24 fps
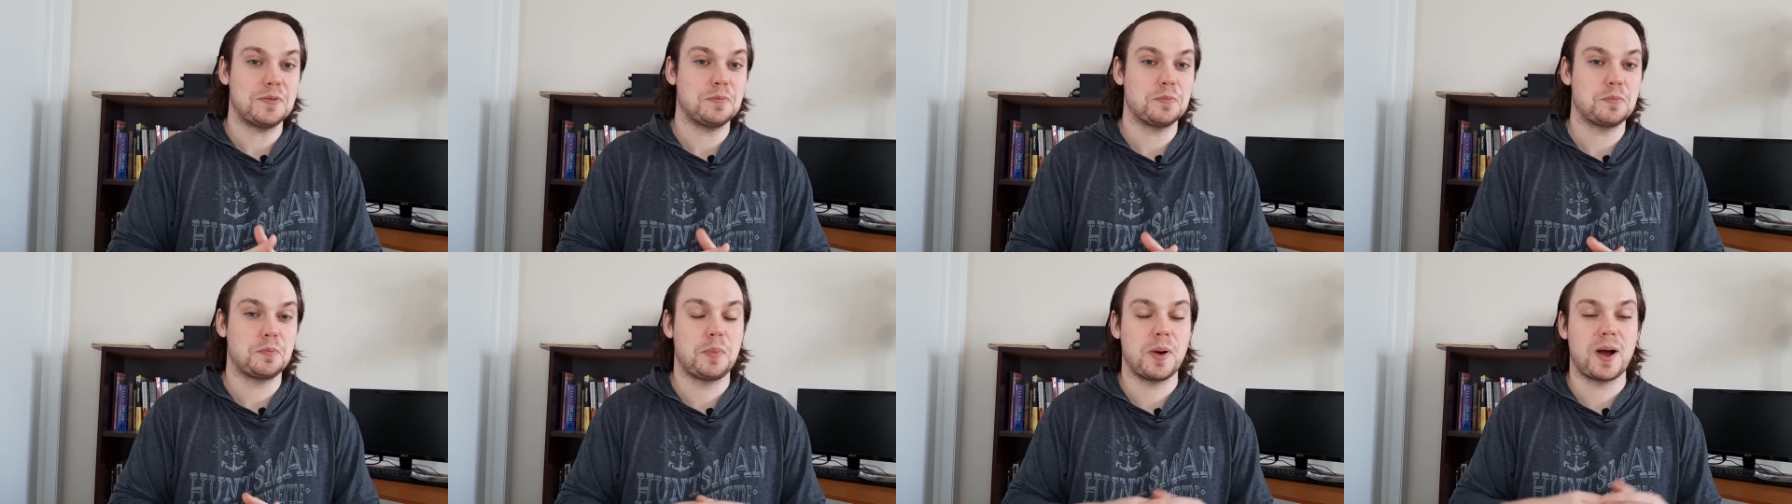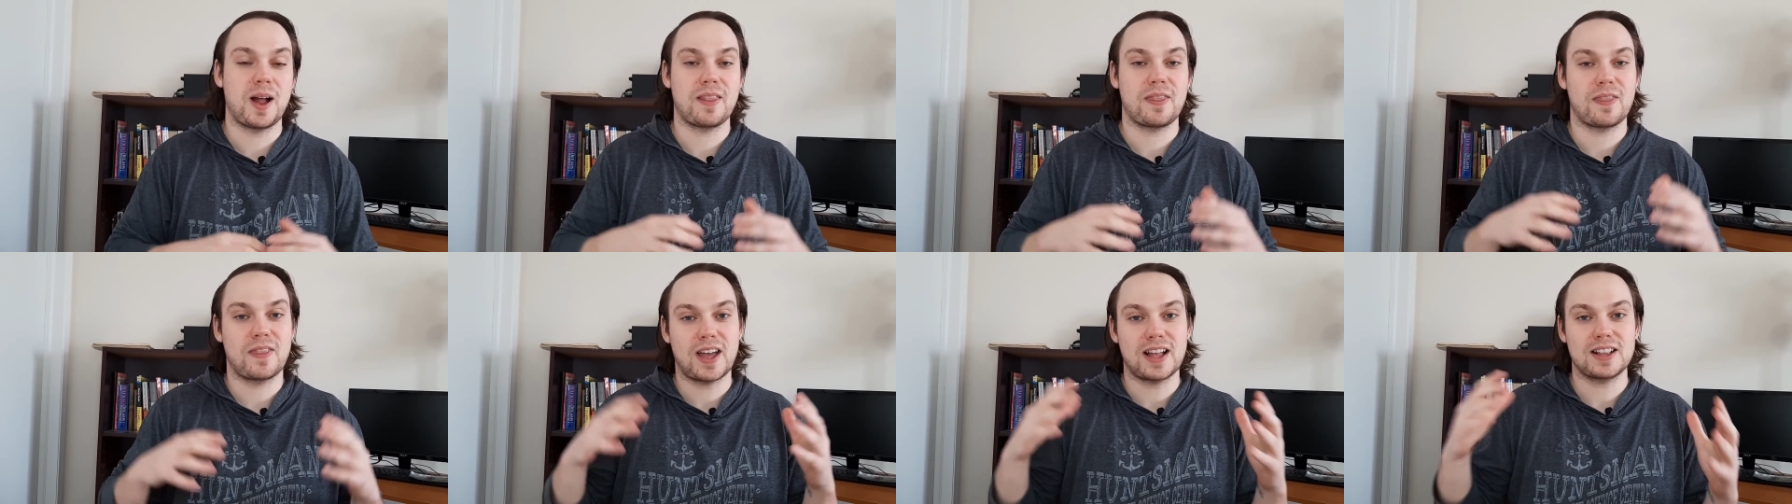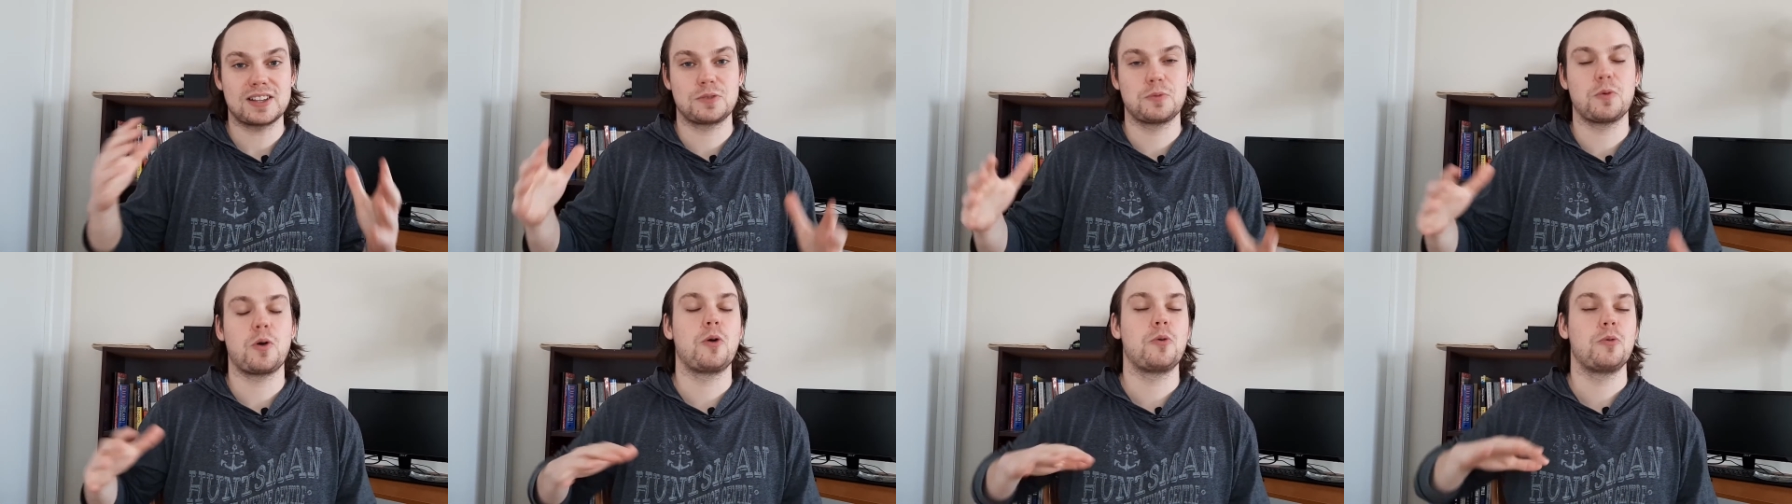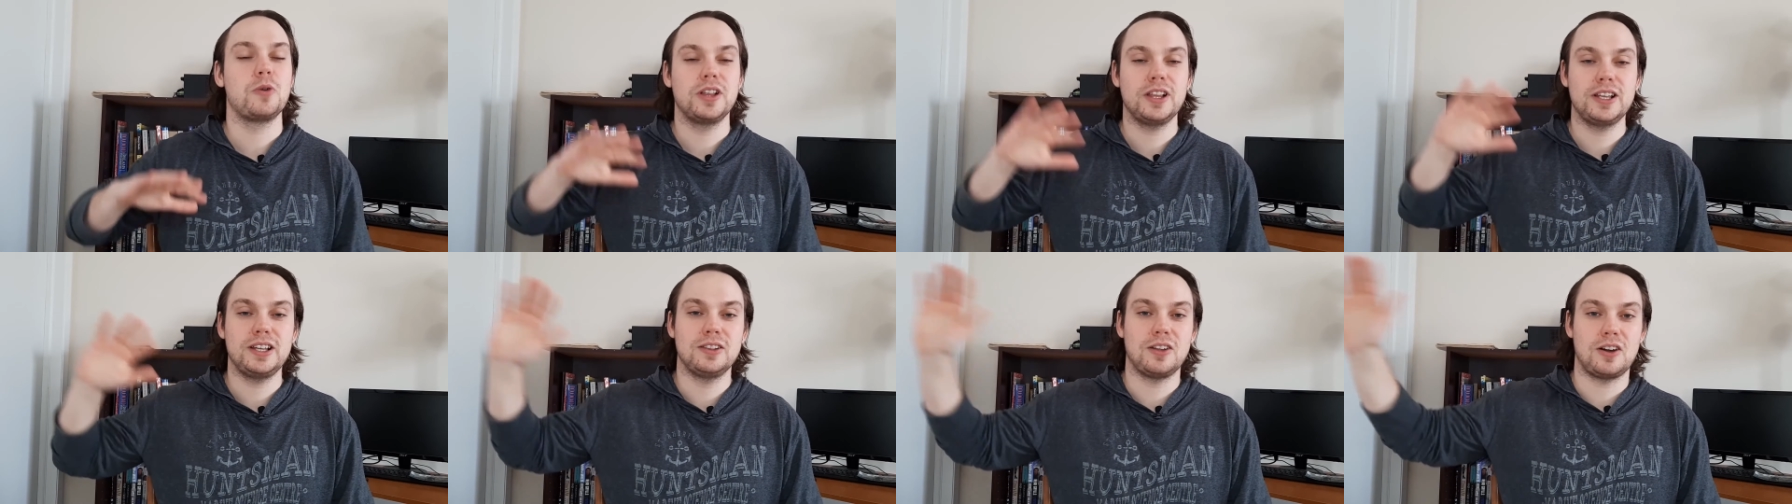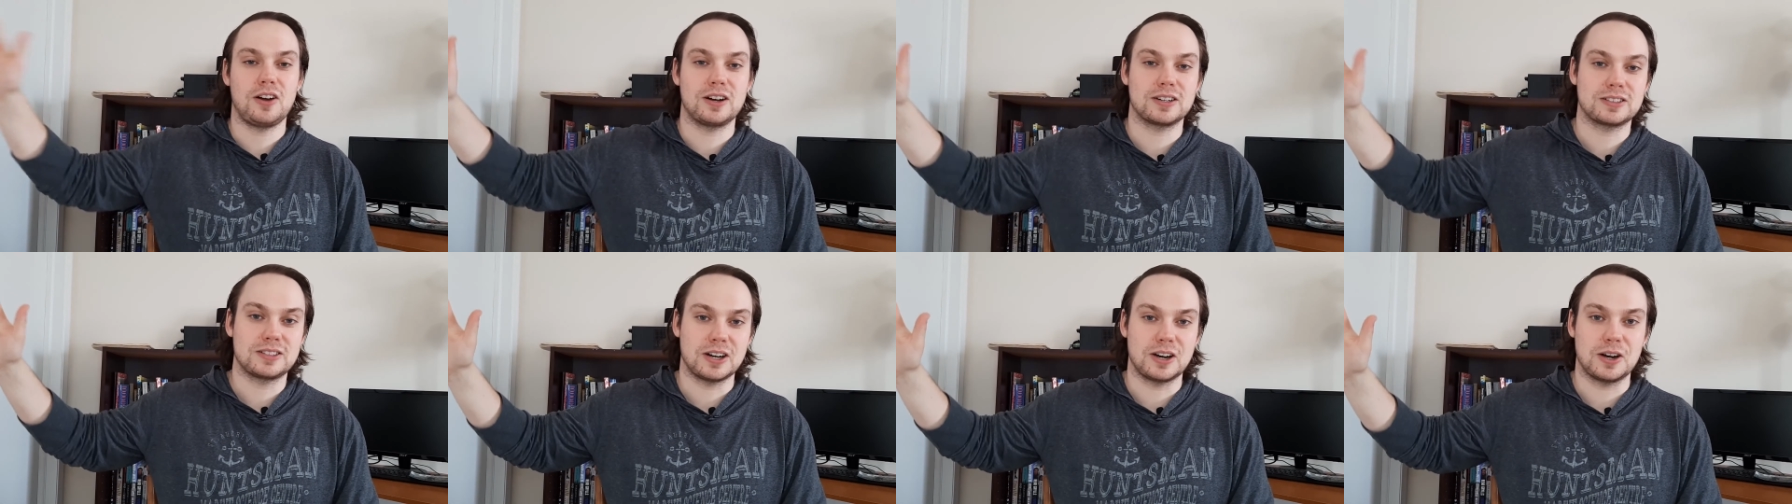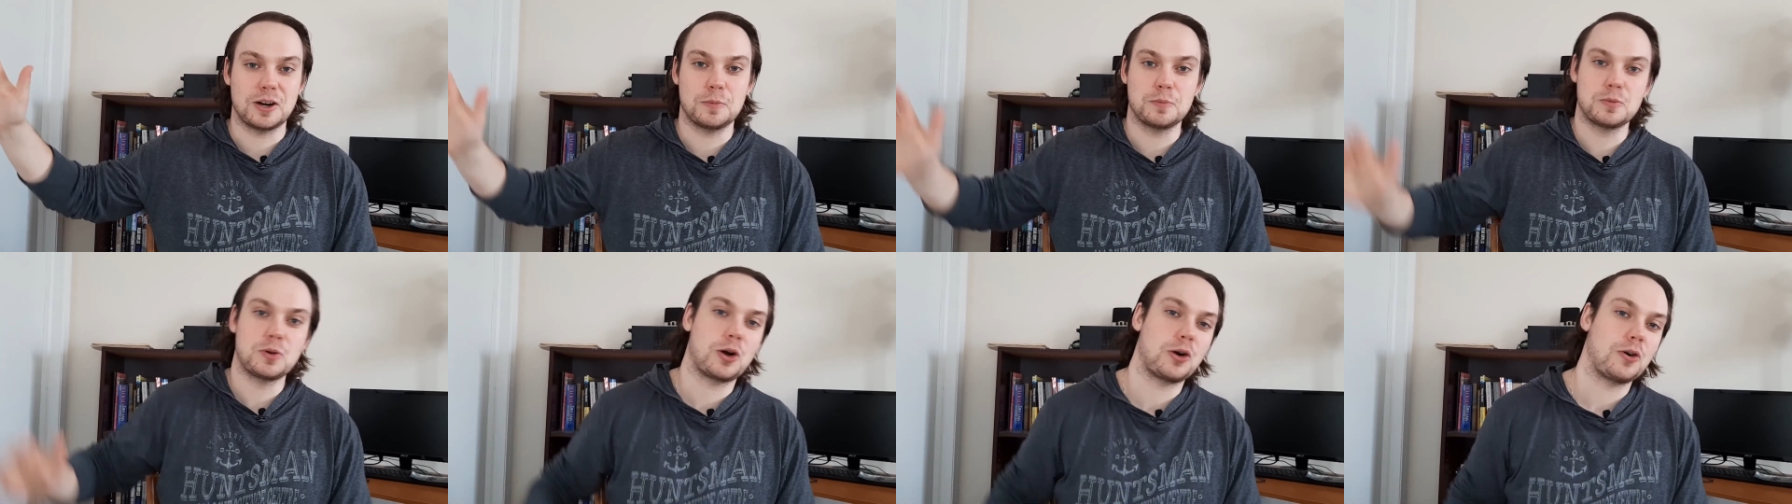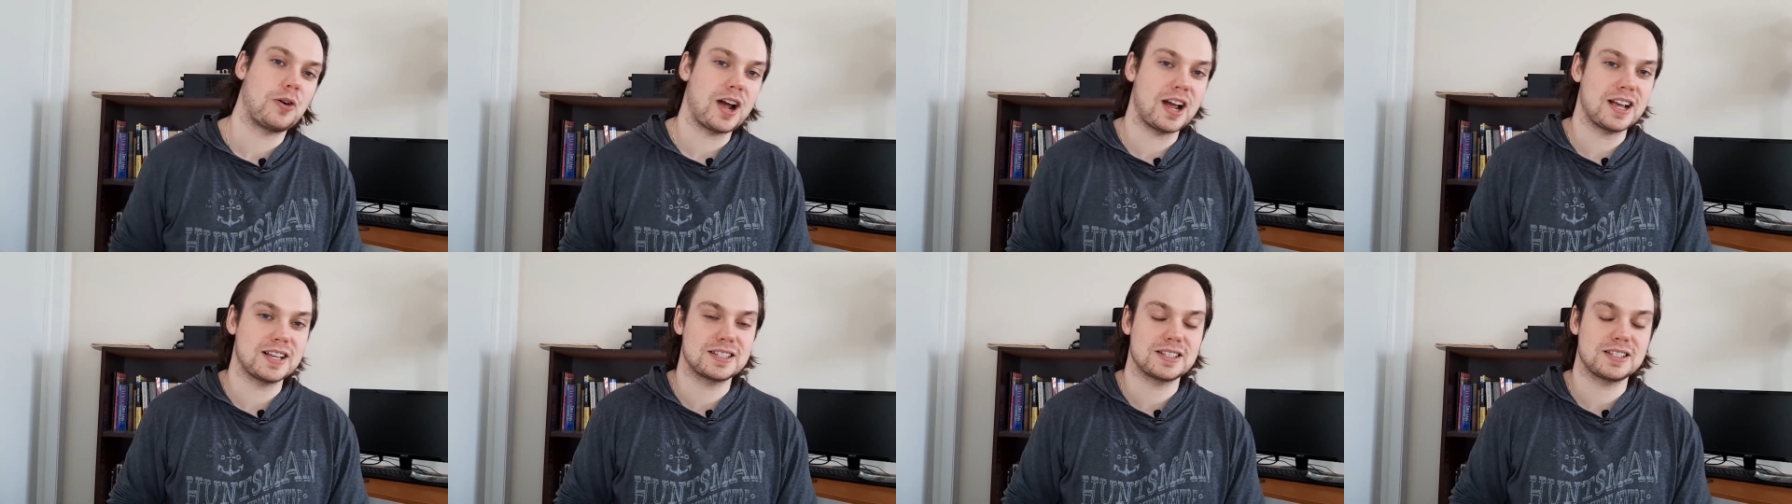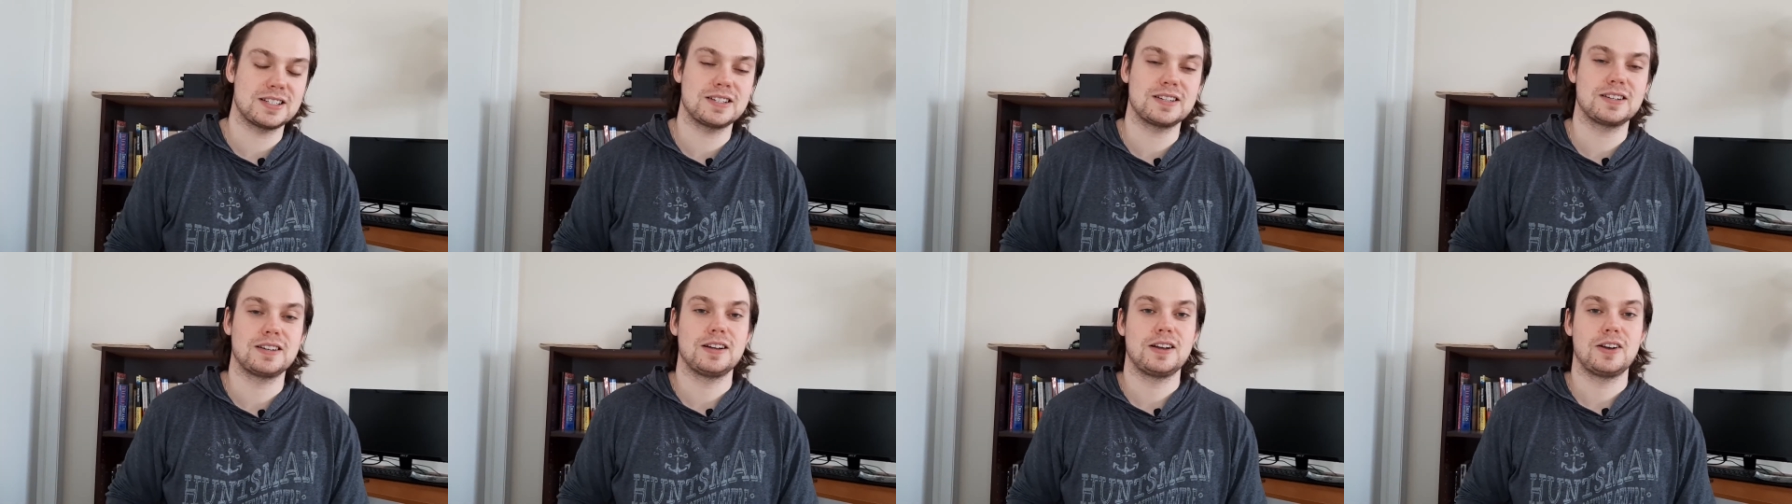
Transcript: But that's a really long-term horizon.